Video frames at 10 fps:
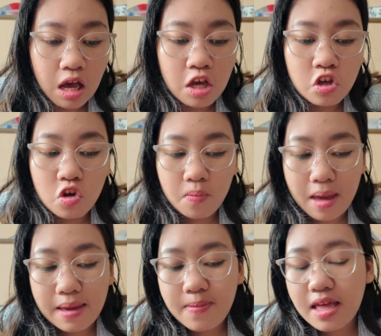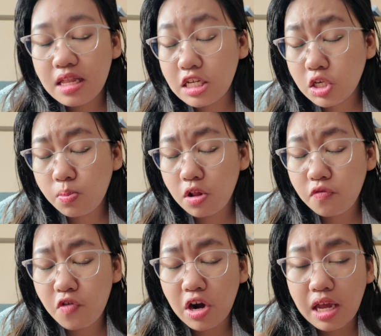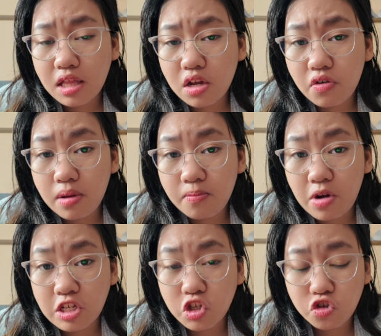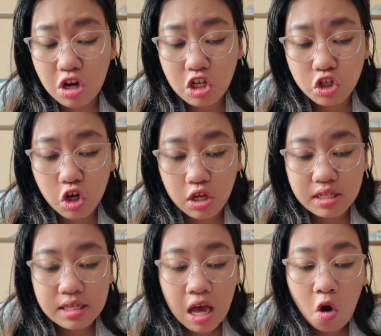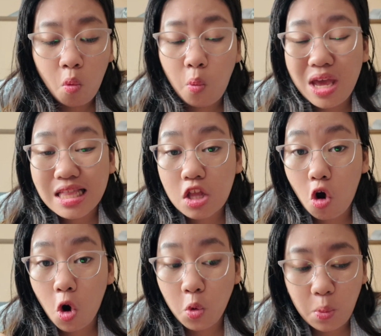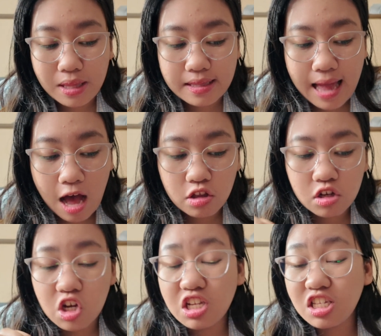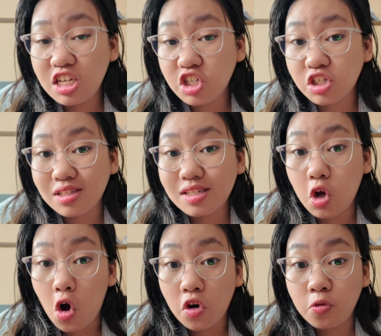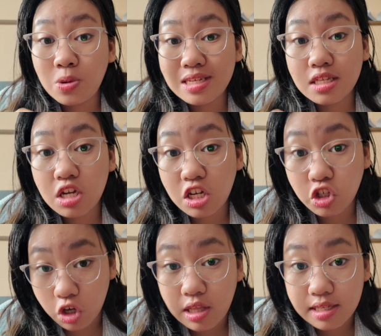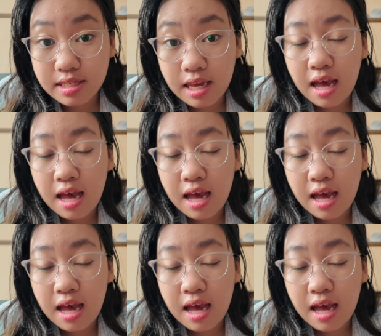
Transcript: You may be eligible for interim registrations with or without conditions or restrictions.